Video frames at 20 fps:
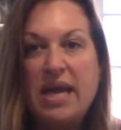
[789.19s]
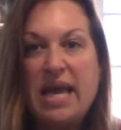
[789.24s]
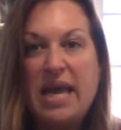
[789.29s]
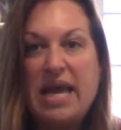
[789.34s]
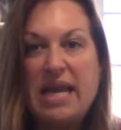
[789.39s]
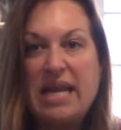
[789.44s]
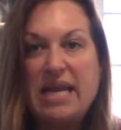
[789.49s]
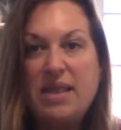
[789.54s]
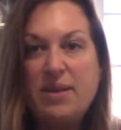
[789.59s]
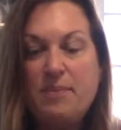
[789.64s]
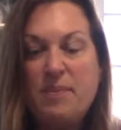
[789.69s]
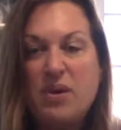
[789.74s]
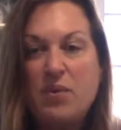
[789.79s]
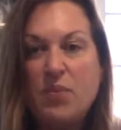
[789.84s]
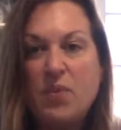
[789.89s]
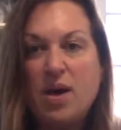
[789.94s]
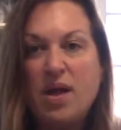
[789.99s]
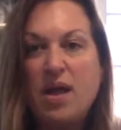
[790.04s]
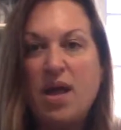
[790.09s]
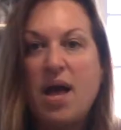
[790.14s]
And in the
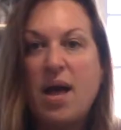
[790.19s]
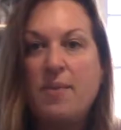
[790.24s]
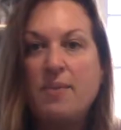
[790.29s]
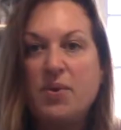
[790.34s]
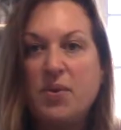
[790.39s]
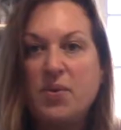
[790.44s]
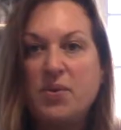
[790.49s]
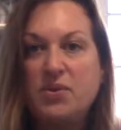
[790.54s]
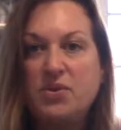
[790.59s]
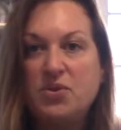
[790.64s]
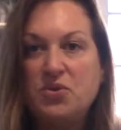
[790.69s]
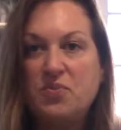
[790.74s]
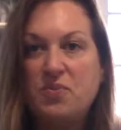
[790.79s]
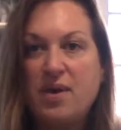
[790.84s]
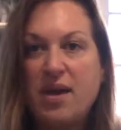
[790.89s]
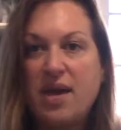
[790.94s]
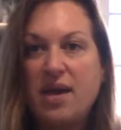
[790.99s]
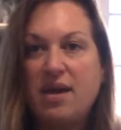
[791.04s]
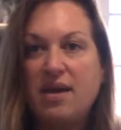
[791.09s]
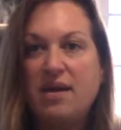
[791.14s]
meanwhile, I'm going to
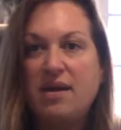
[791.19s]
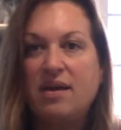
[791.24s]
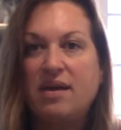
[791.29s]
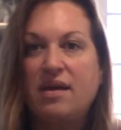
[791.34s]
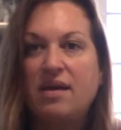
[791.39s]
make